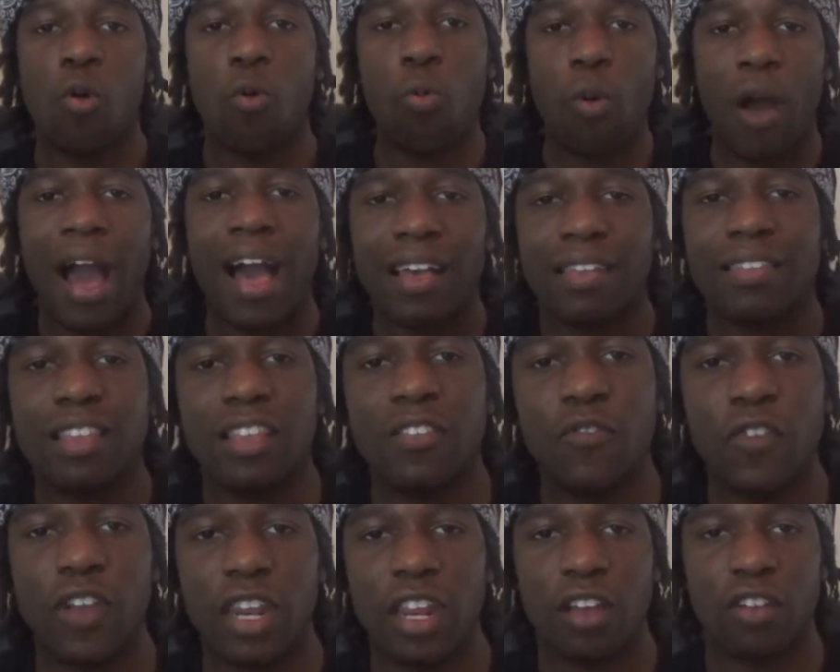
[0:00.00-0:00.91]
Why is
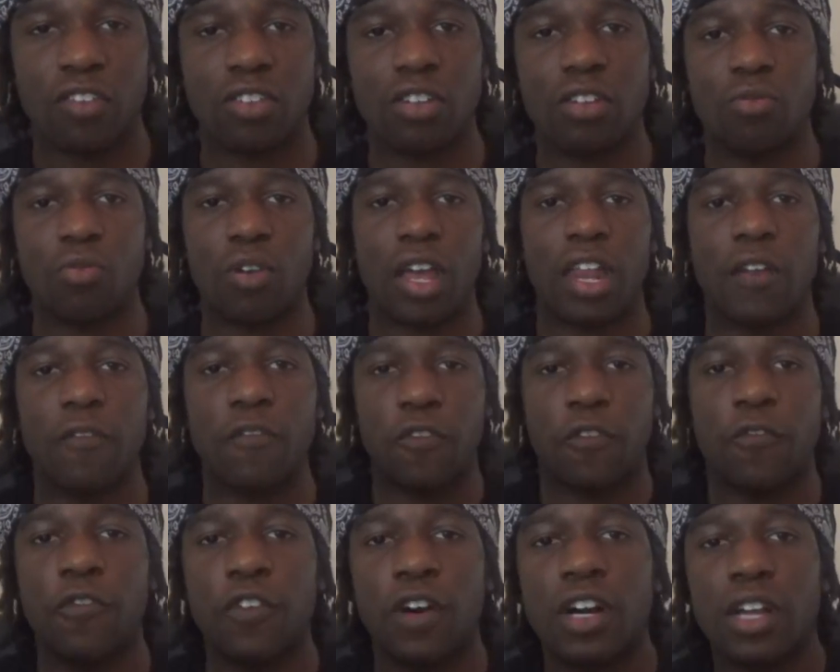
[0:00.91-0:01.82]
this video created
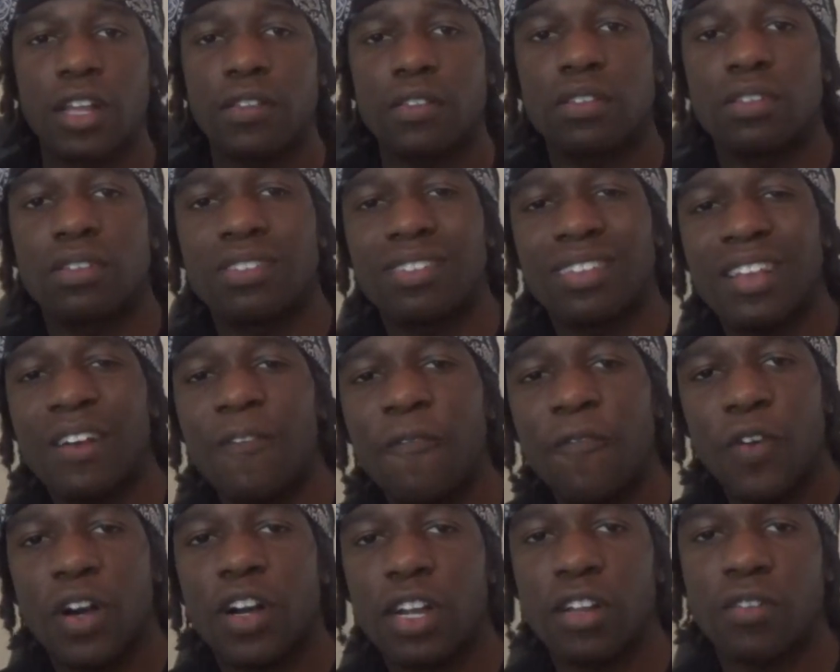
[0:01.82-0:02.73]
for fucking
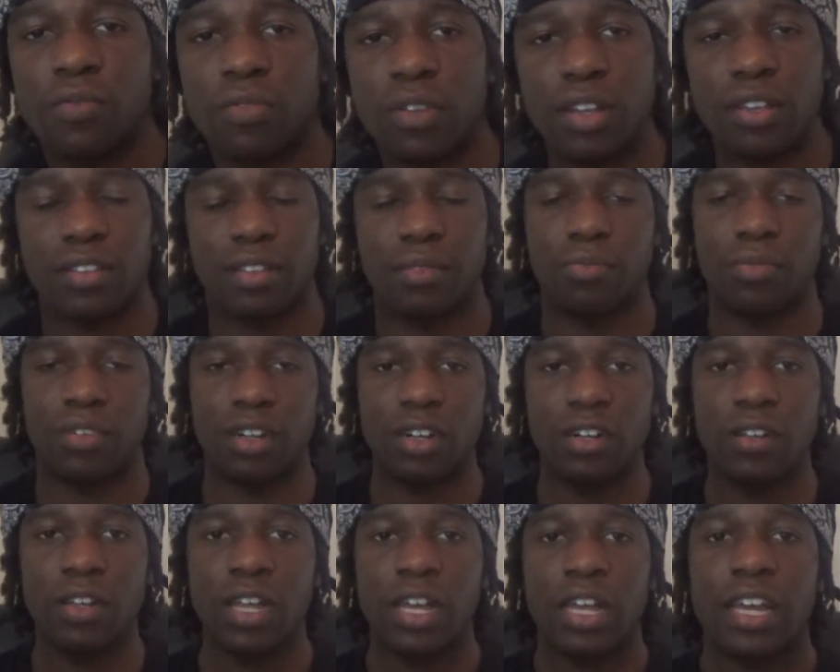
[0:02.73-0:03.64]
some fucking reason,
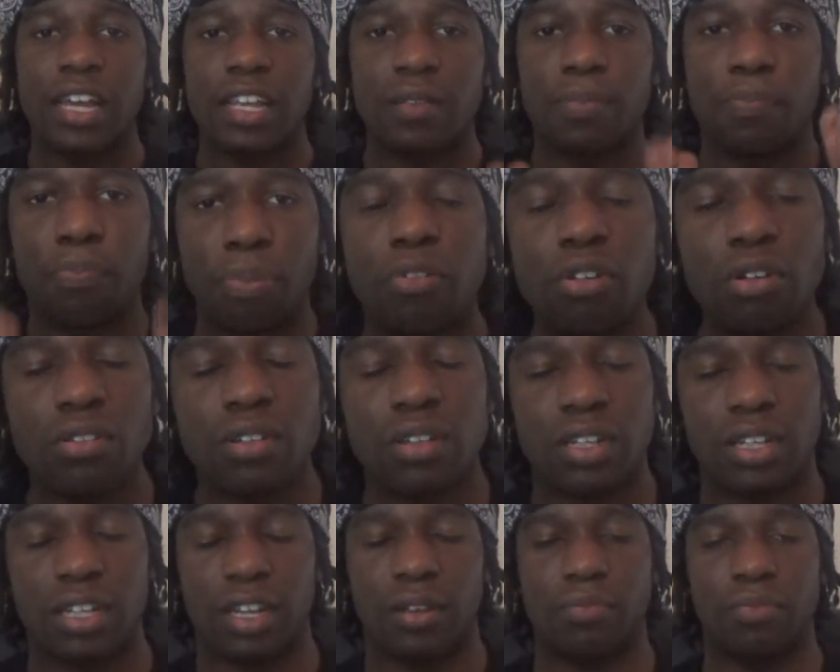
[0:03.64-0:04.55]
bro? It's
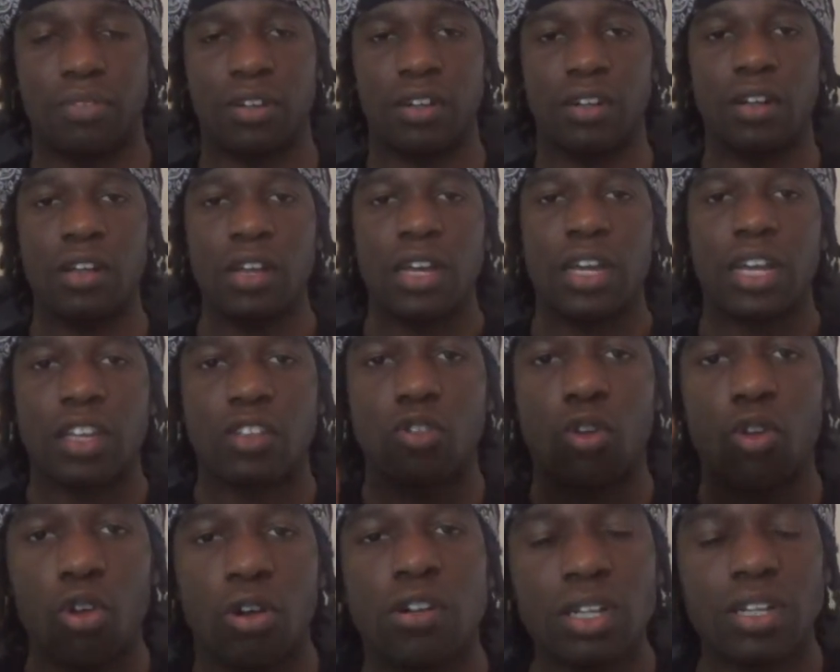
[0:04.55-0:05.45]
bullshit, bro. It's
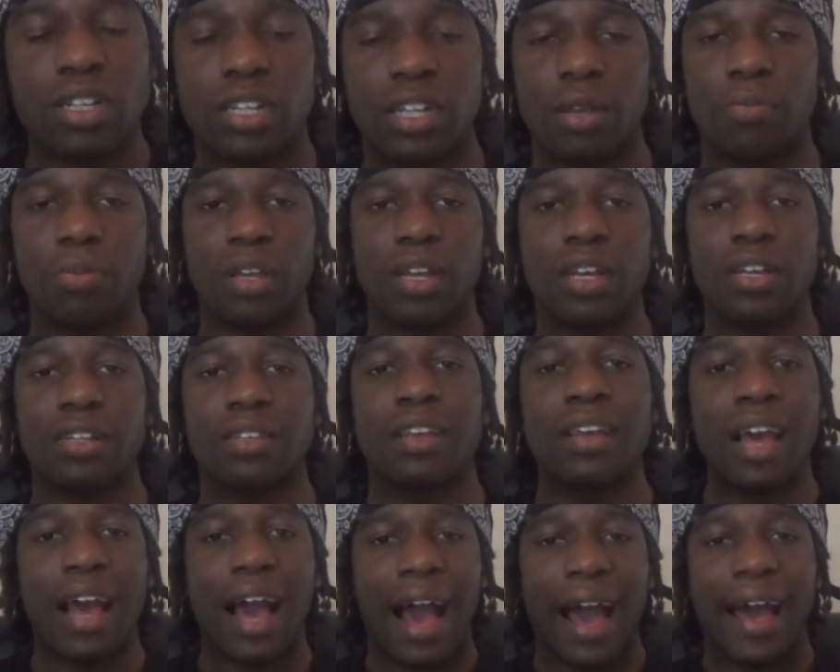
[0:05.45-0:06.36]
horseshit
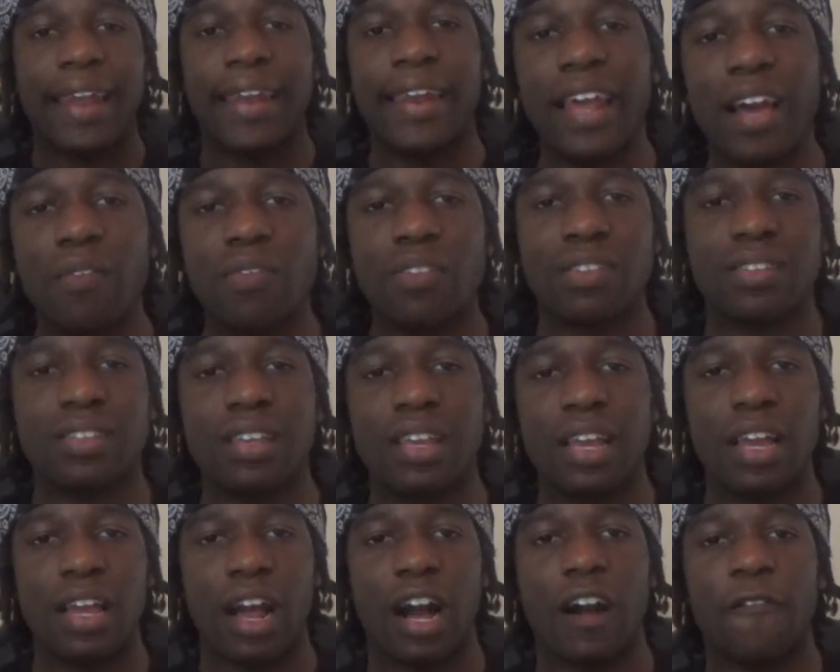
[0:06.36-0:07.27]
because I never
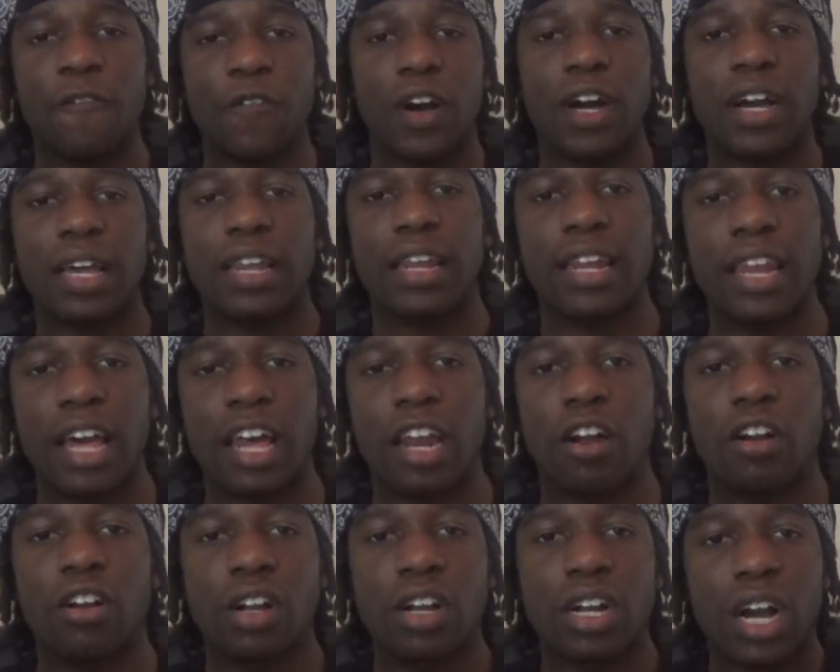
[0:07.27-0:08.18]
seen a fucking
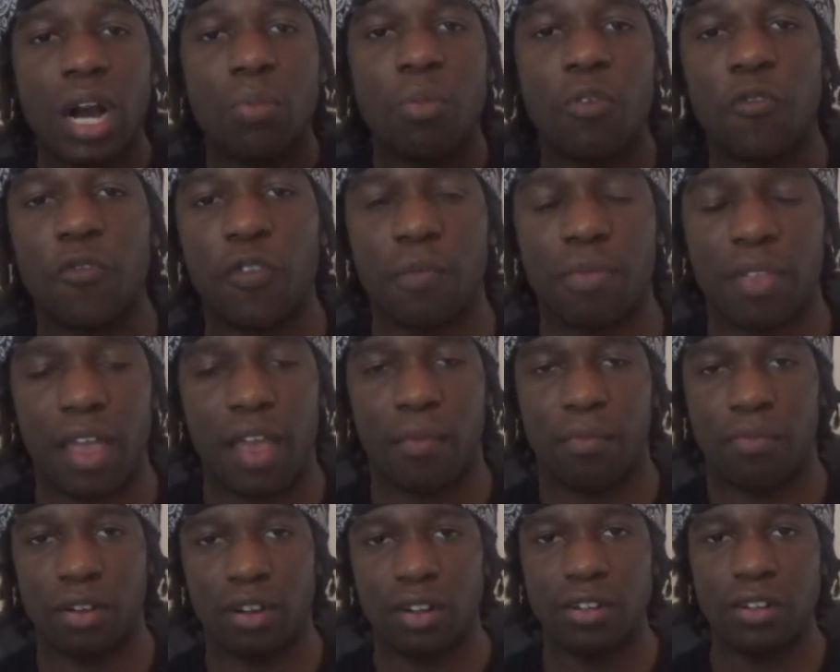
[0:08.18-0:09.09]
letter coming from
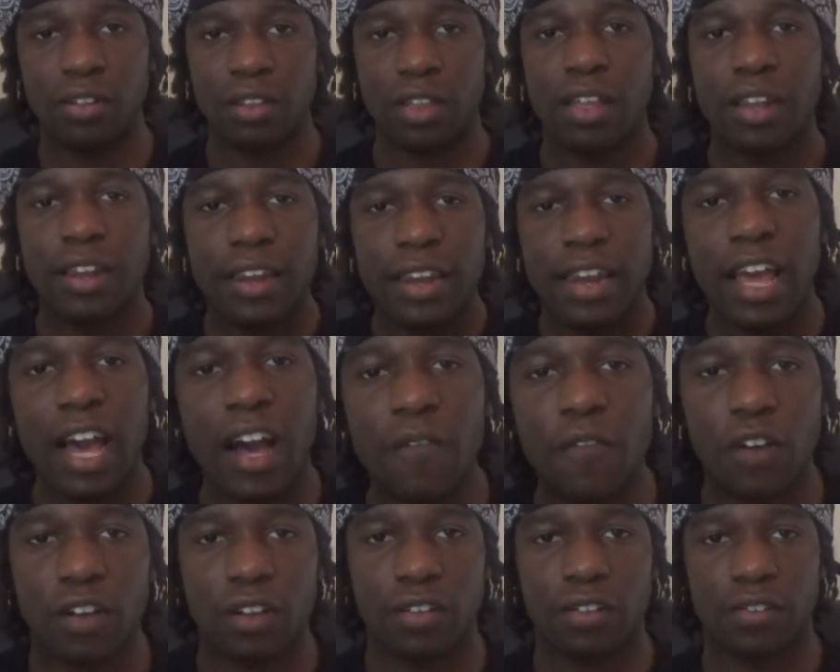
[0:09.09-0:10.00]
that, bro.
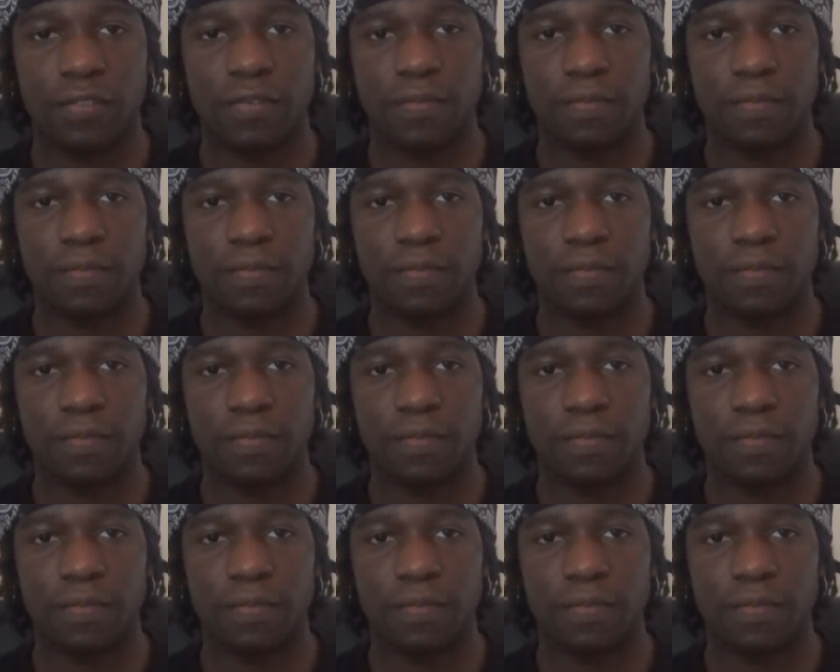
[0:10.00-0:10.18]
Never.